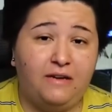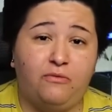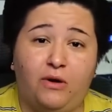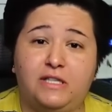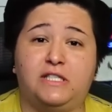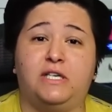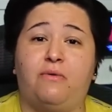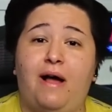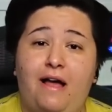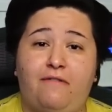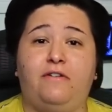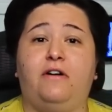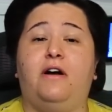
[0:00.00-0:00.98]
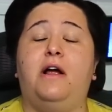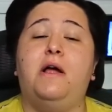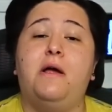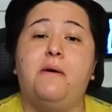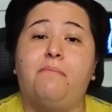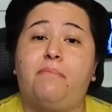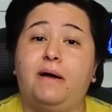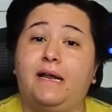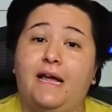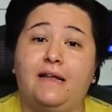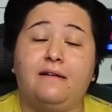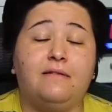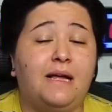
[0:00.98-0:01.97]
whatsoever, but
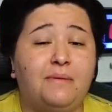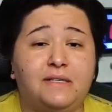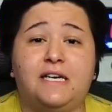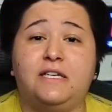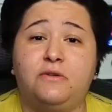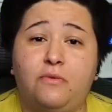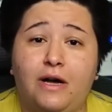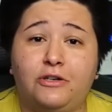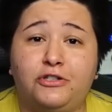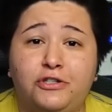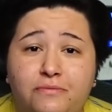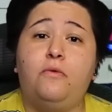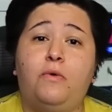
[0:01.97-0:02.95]
again, I'm excited to watch.